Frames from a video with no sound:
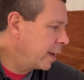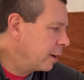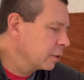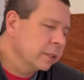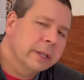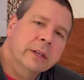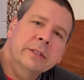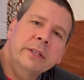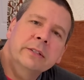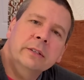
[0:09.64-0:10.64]
elderly
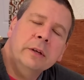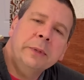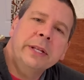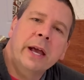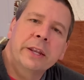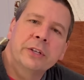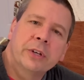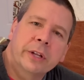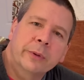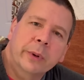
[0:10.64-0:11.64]
because he'll be 9 in
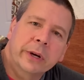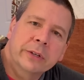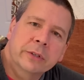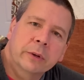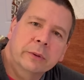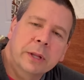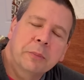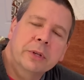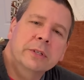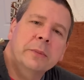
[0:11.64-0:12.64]
January, so
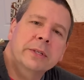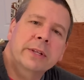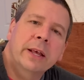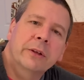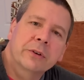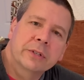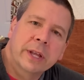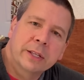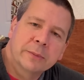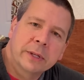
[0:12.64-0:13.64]
that puts him as an elder
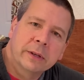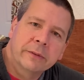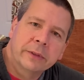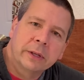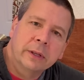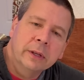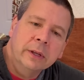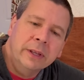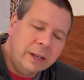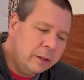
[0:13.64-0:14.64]
statesman of the
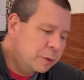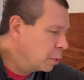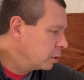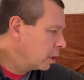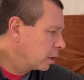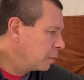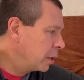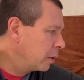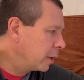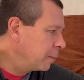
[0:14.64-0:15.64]
English bulldog
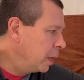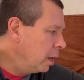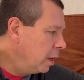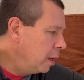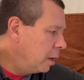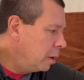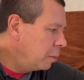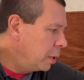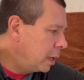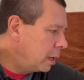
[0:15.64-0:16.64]
community.
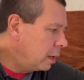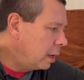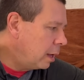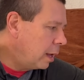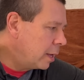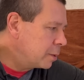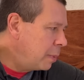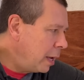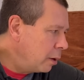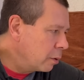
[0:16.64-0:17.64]
But as
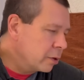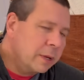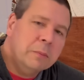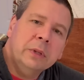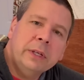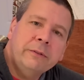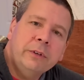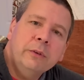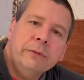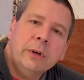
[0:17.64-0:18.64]
pet owners, I believe
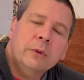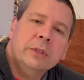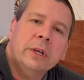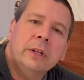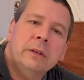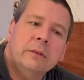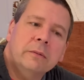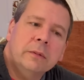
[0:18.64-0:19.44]
you folks can,